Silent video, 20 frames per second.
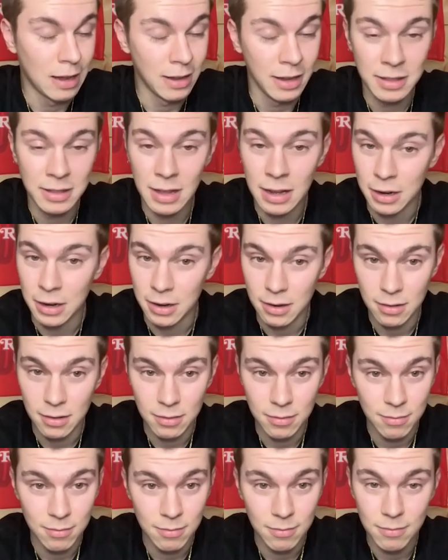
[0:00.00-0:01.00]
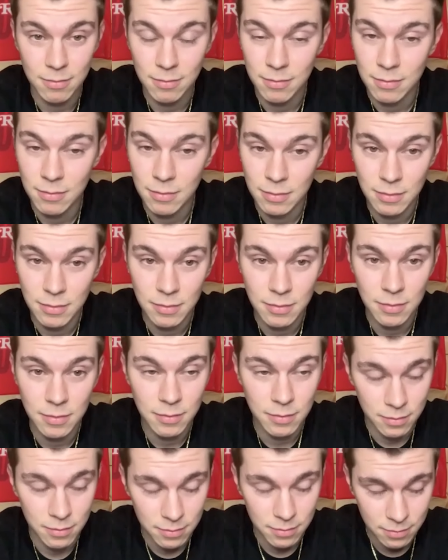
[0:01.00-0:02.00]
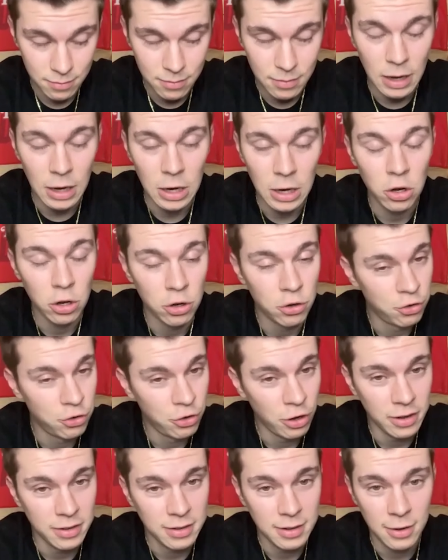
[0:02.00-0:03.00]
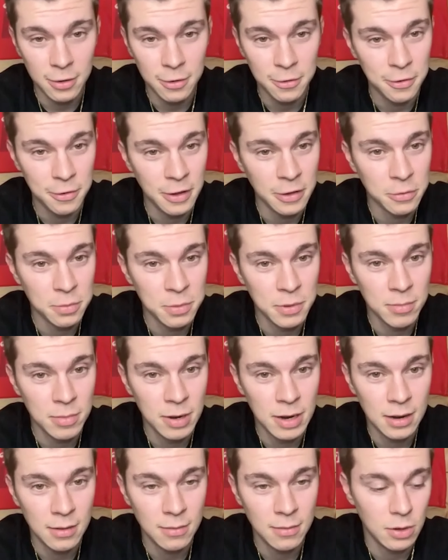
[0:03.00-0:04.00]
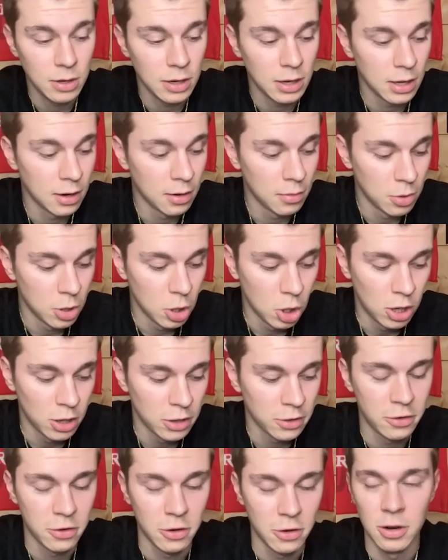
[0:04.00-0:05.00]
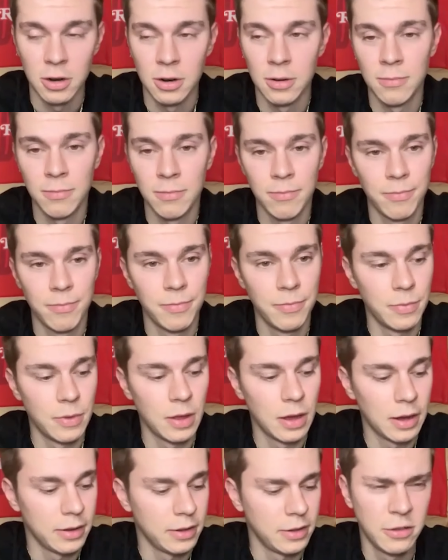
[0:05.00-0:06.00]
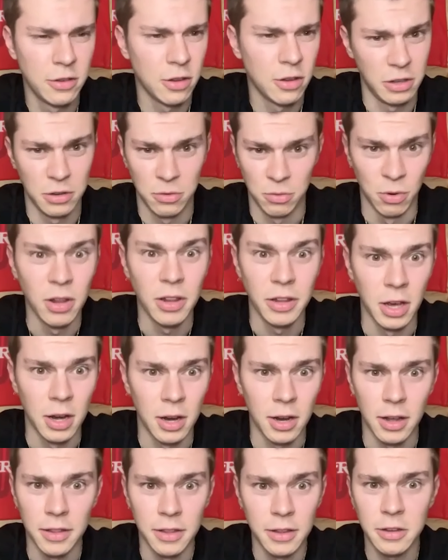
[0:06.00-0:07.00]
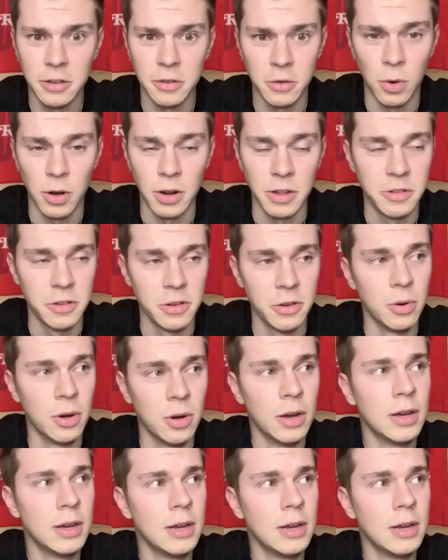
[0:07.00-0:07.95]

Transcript: like going to have a, lots of cap room too. A good shutdown defenseman, man. You get him long term. He's he's really young. I think he's twenty-two.